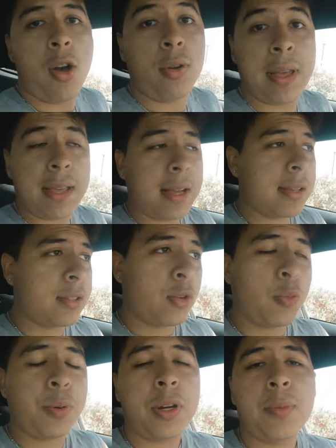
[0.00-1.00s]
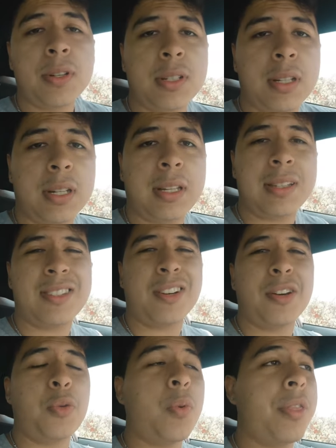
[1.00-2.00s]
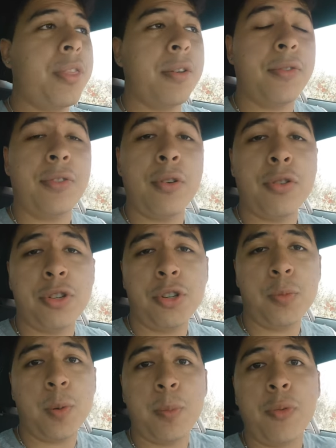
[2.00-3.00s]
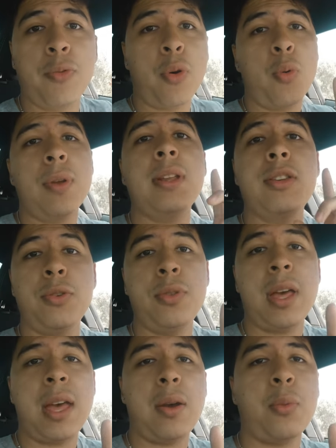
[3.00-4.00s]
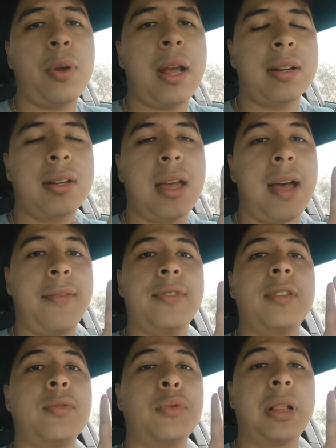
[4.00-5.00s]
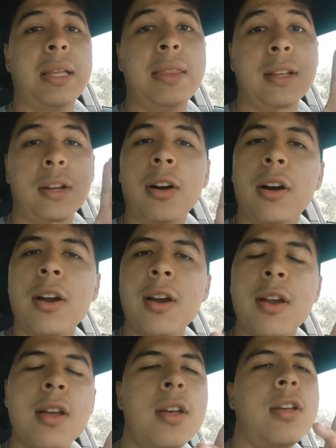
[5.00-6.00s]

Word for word: Okay guys, so we're pretty much gonna get started with the photo shoot, but before we do that, we actually have to clean the car.